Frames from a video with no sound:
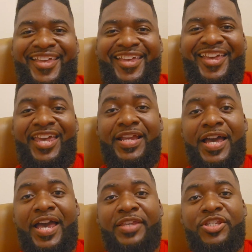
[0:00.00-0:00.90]
Hey
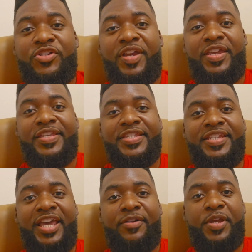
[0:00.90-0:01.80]
guys, Trey Gisson
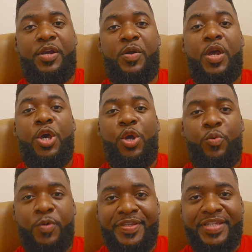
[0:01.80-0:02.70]
Tanner here,
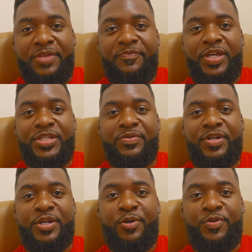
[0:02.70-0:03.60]
real estate investor
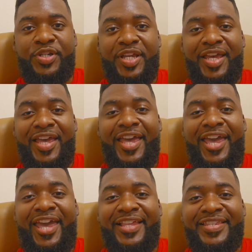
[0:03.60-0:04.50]
and coach.
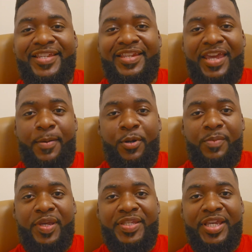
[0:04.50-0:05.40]
And today I'm going to
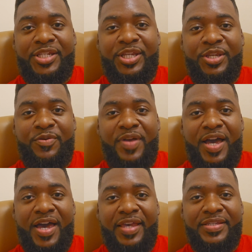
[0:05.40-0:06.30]
be teaching you
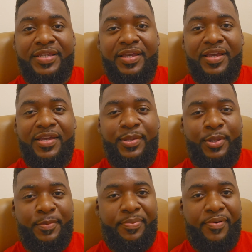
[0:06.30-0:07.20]
guys
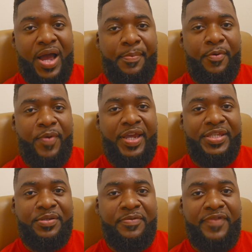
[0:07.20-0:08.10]
the proper way
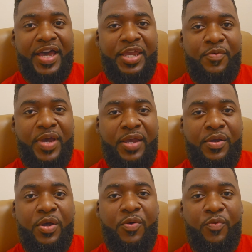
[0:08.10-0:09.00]
to evaluate
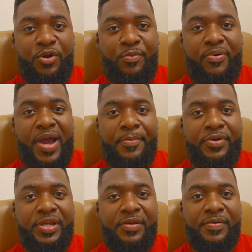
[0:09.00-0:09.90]
rental
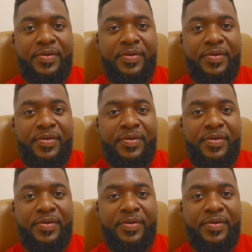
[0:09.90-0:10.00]
property